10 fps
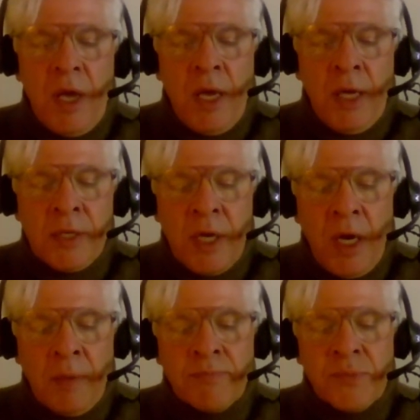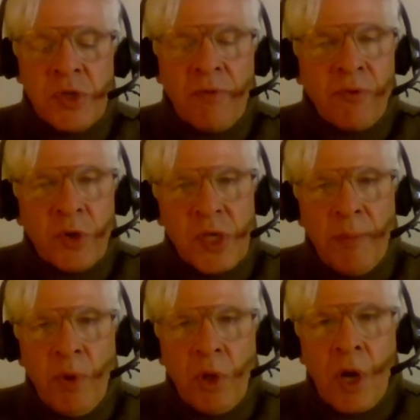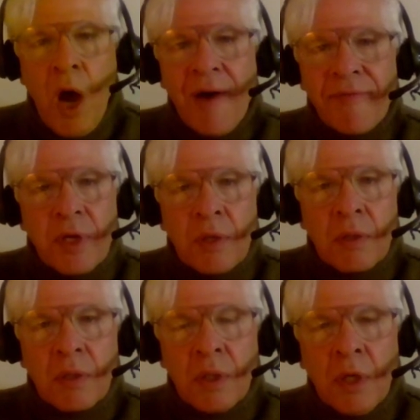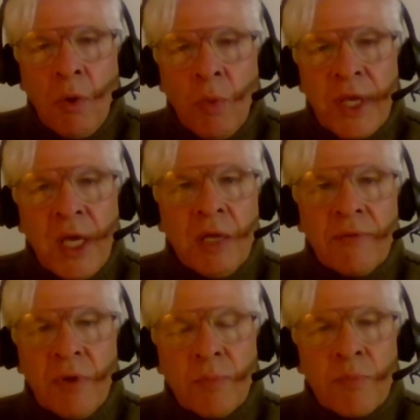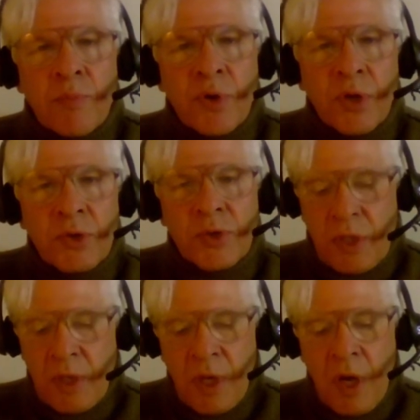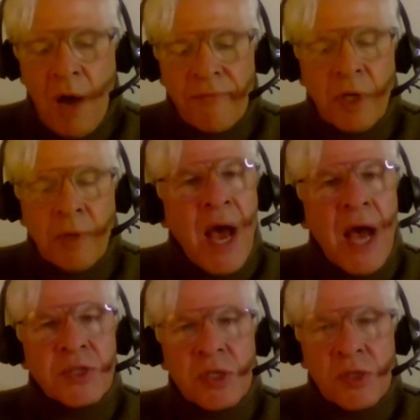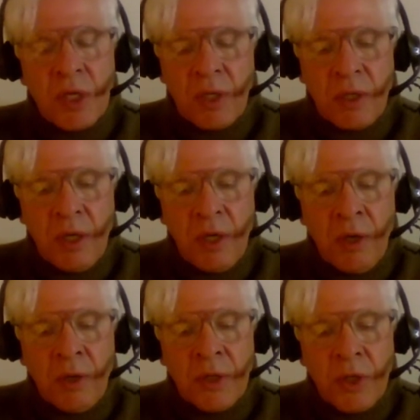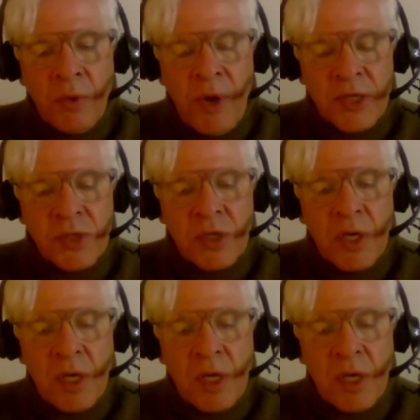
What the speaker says: And so, for example, coffee. We can't even produce coffee in mass, he said, here in the U.S.